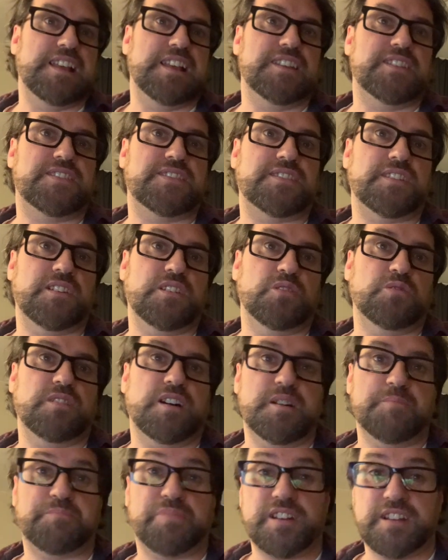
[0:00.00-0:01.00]

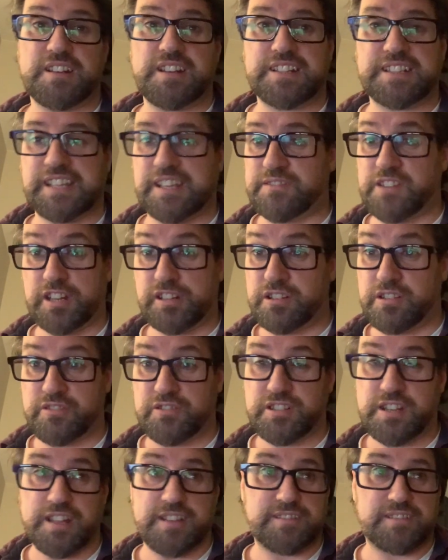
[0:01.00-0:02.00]
So, but I'd like to give that another
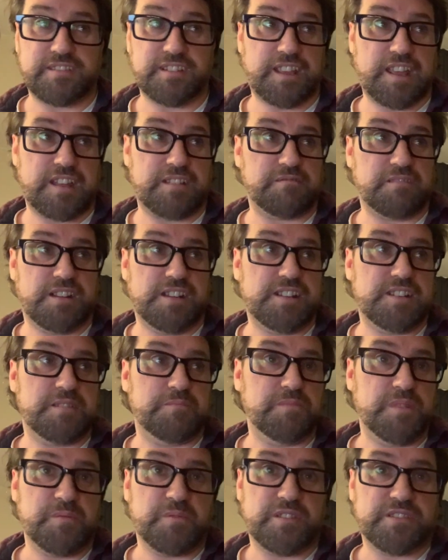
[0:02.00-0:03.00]
chance again.
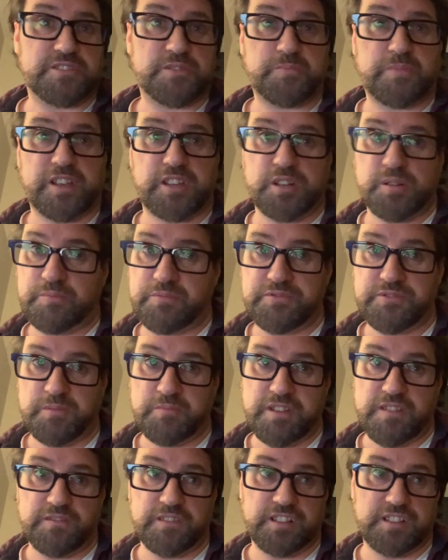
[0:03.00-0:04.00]
Maybe I'll just pick it up some
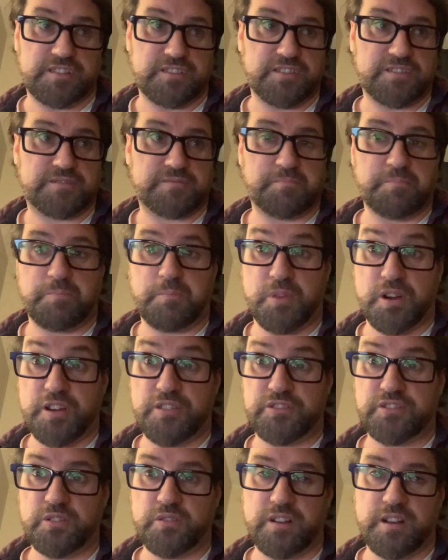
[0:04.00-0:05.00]
evening and just burn
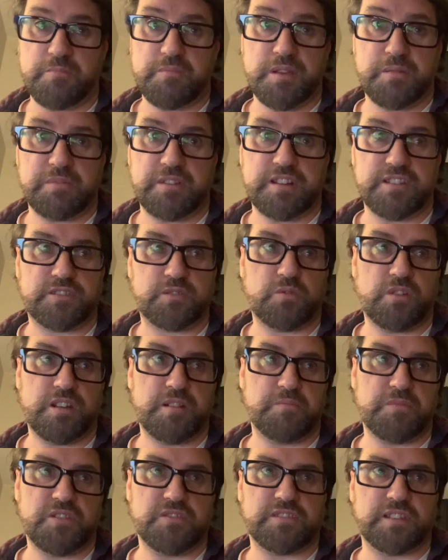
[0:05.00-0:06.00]
through it, and maybe it is quite
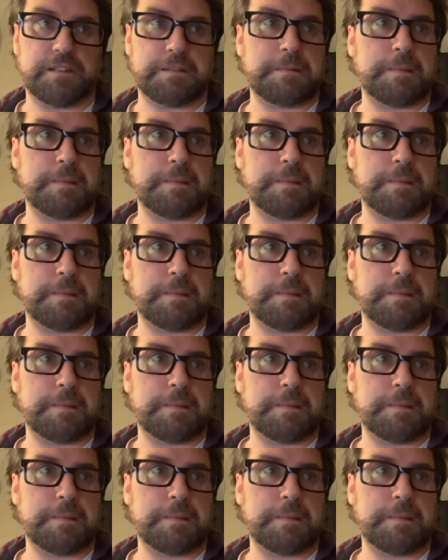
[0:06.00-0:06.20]
amusing.